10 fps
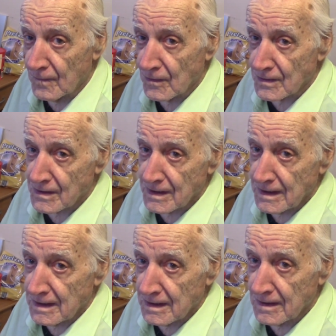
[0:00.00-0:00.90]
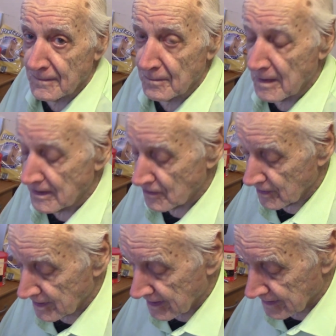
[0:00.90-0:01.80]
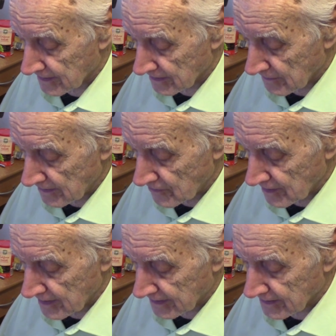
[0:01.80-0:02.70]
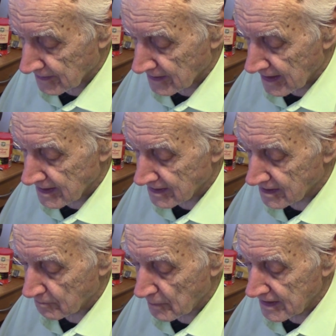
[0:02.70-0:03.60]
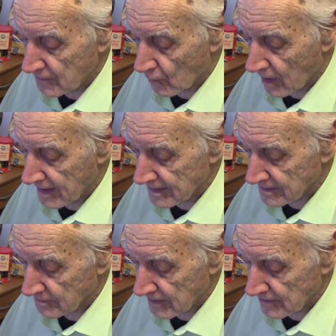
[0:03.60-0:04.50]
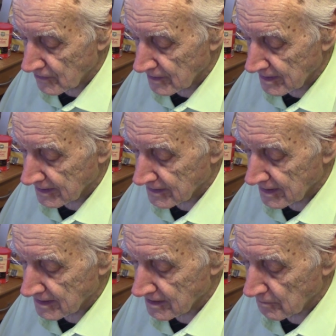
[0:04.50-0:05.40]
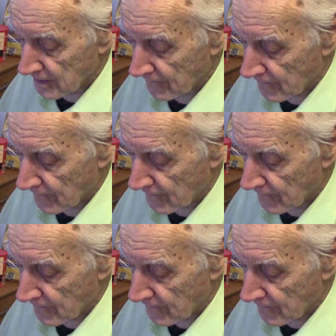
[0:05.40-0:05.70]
versus the uh, major indexes. Major indexes, SPY is a major index, S&P